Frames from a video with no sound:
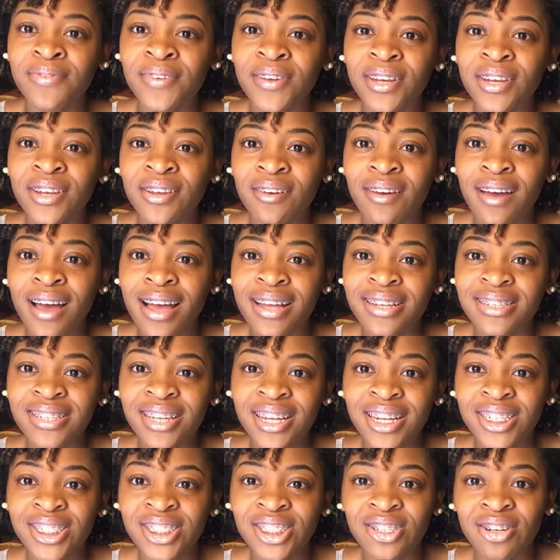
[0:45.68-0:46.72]
video, I
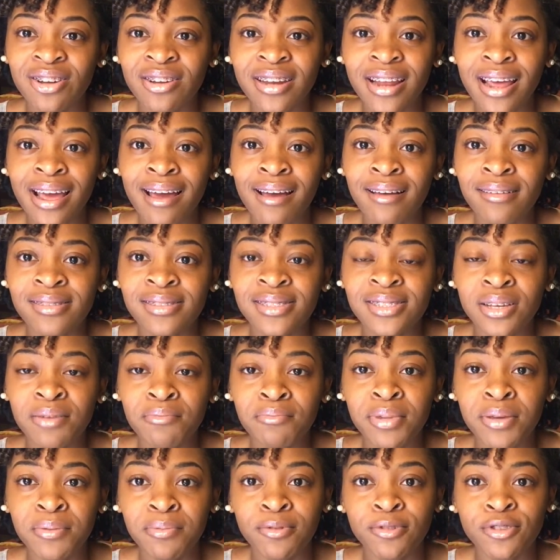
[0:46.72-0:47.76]
touched on how some
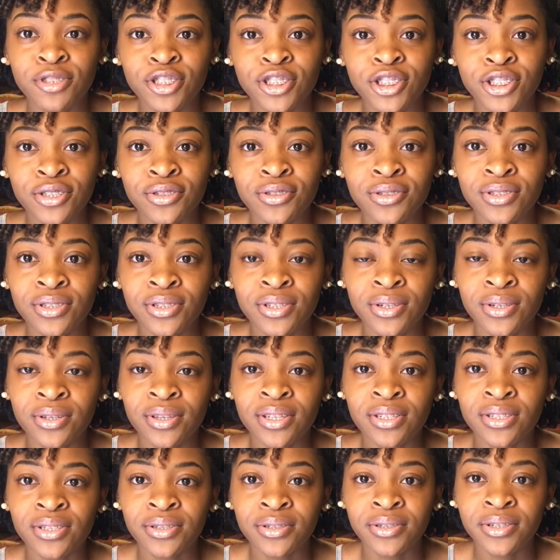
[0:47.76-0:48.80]
people choose to do
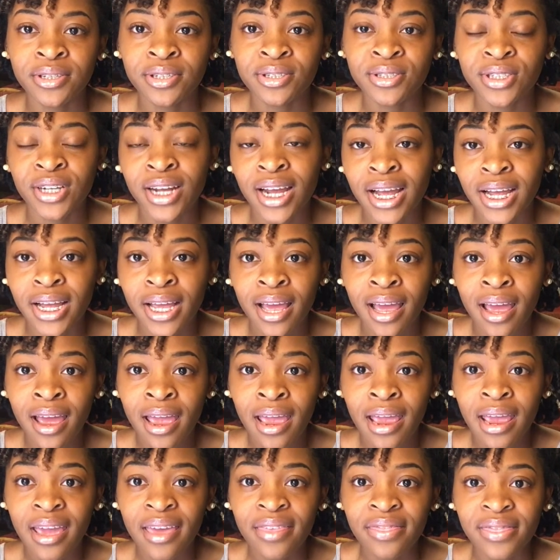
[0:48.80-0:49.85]
the two-year track,
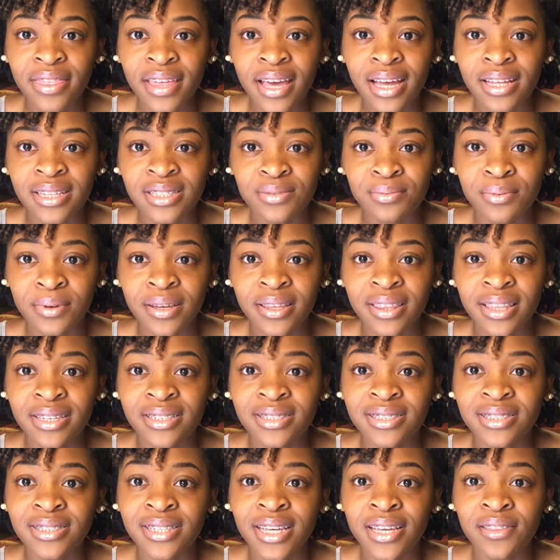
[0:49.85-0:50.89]
and that's where they
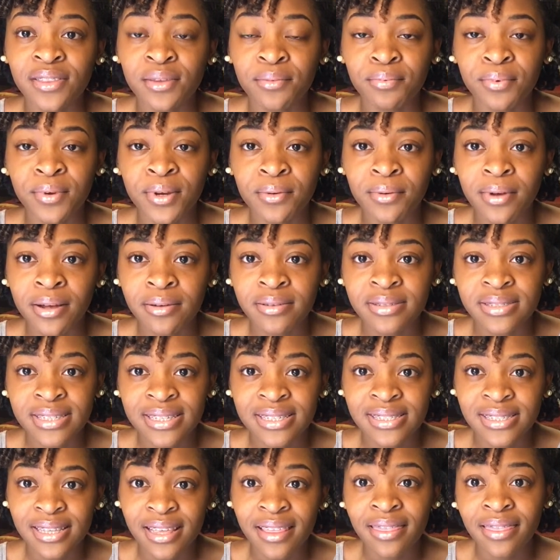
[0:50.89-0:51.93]
just take the
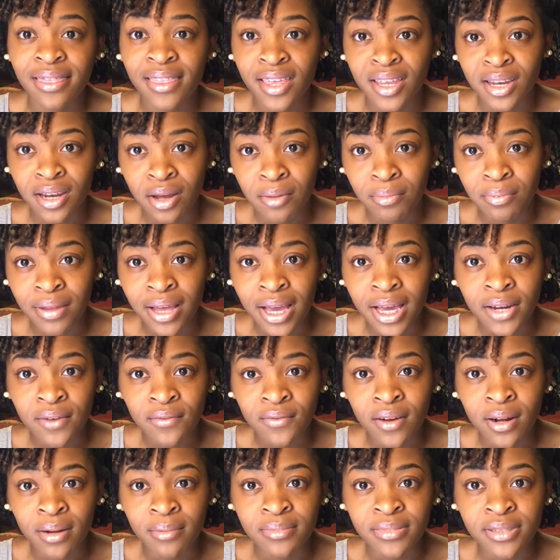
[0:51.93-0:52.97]
prerequisites and then apply to
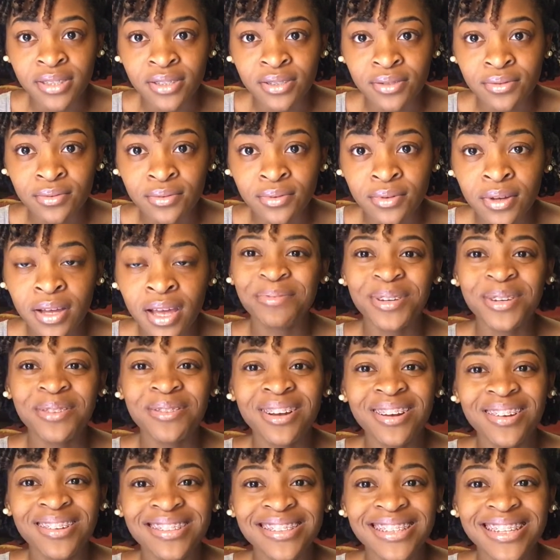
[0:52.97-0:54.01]
pharmacy school.
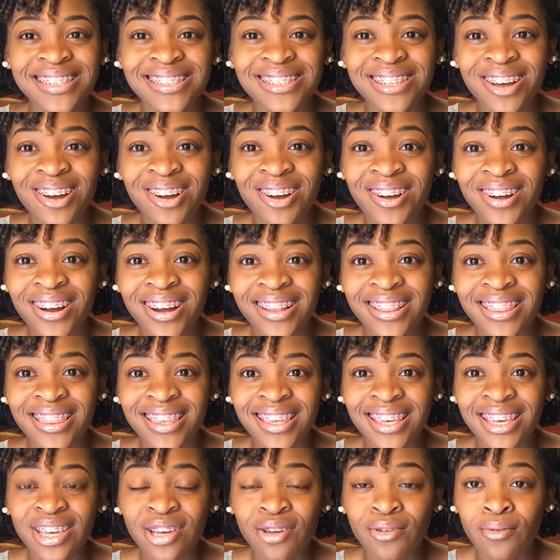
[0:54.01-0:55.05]
Prerequisites are
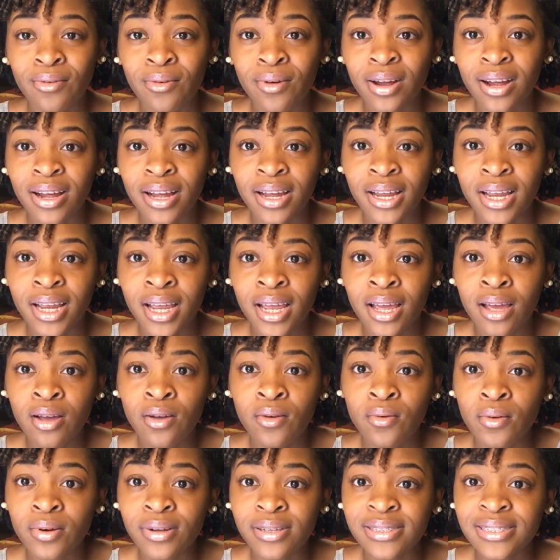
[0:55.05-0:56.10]
the core
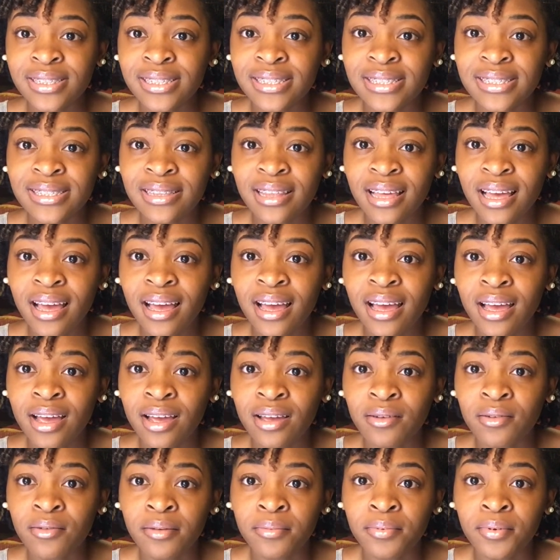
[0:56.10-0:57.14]
courses that
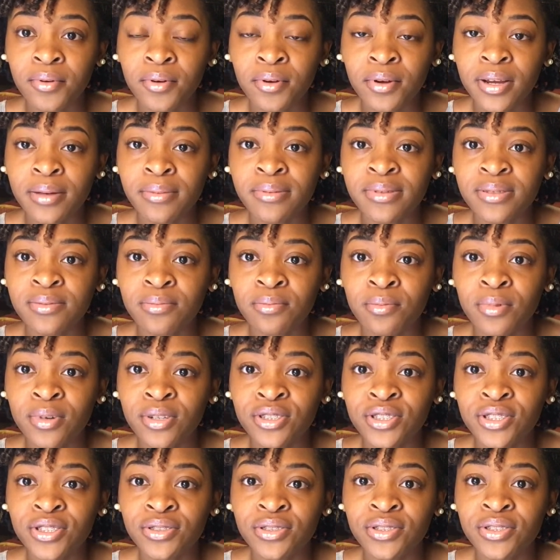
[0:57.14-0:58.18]
programs
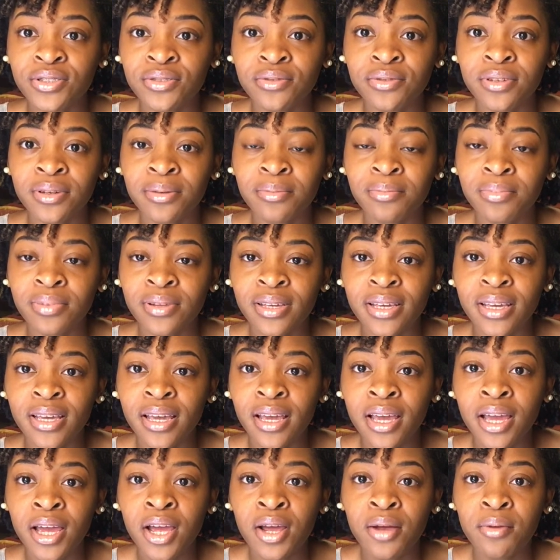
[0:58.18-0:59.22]
want you to
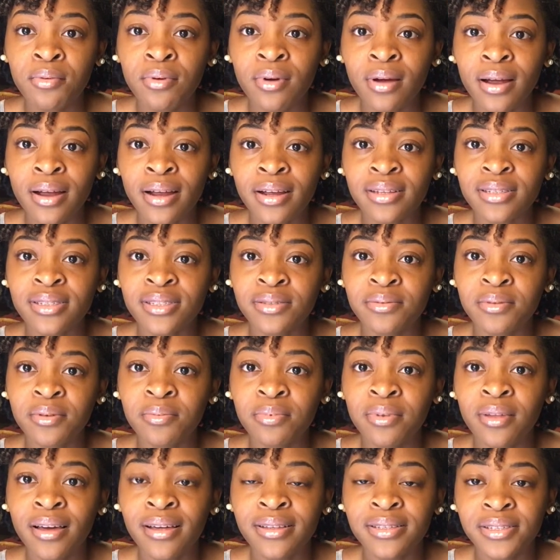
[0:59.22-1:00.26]
complete prior to
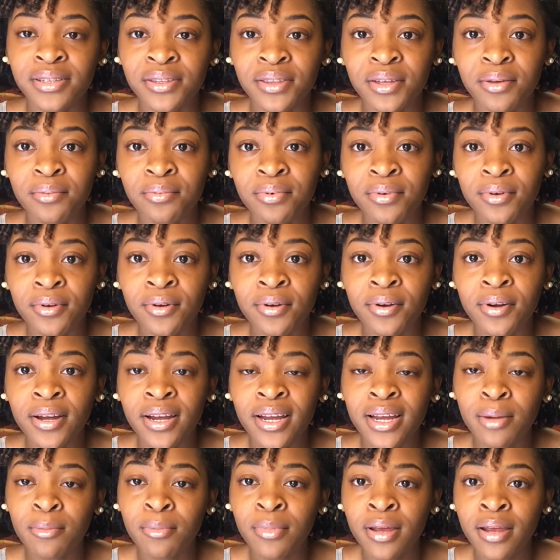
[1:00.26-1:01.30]
applying to their
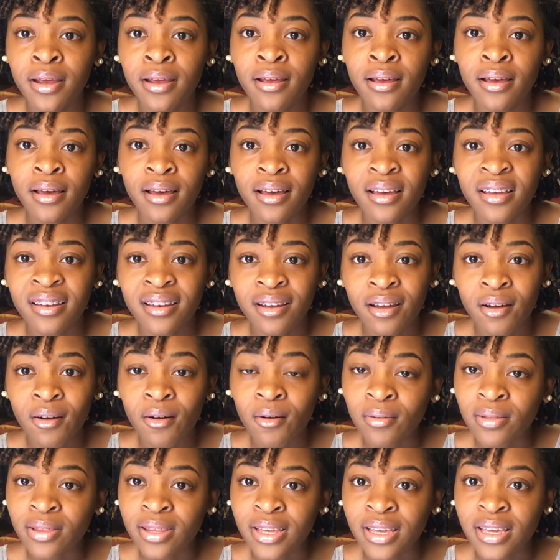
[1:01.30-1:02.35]
program. Uh, not
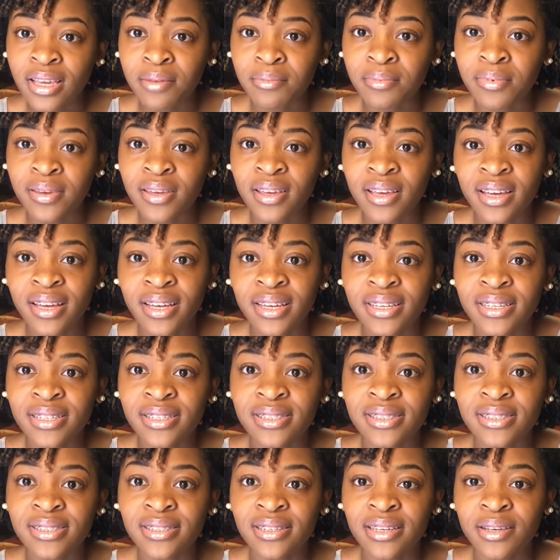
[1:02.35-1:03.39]
only
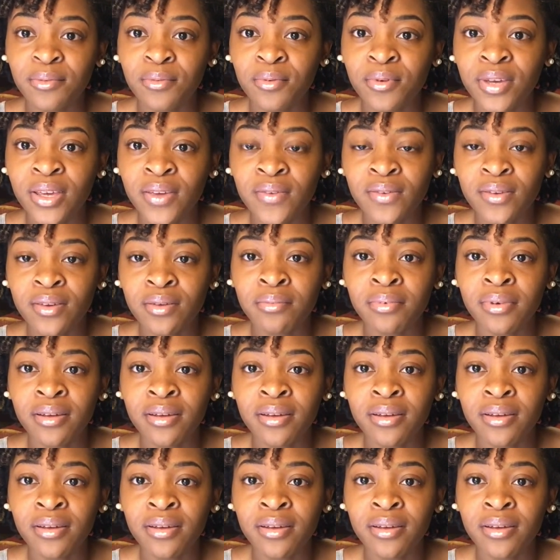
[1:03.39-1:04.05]
because it will give you a